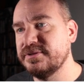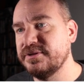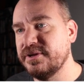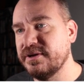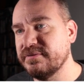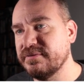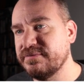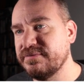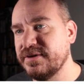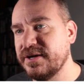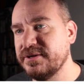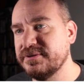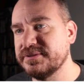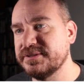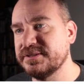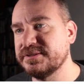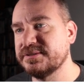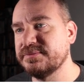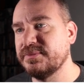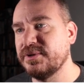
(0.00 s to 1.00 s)
you have a file
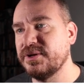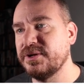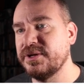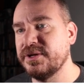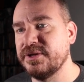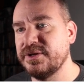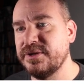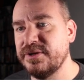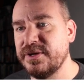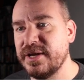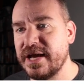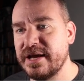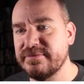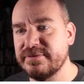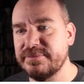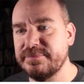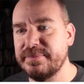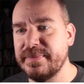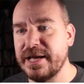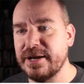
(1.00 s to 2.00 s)
system on it, you have
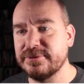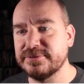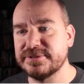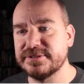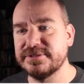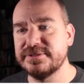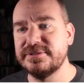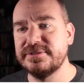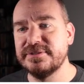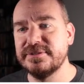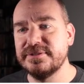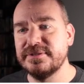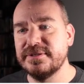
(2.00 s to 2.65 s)
it mounted.